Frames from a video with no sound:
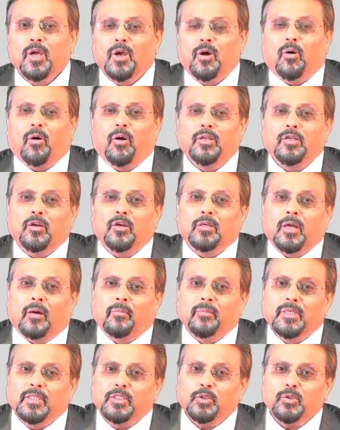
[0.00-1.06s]
all your
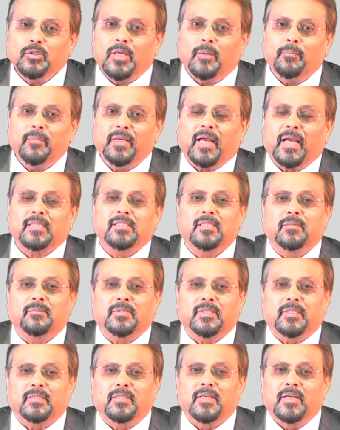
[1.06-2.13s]
dummy issues have been
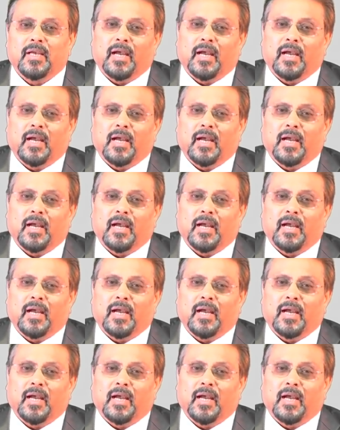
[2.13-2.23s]
accepted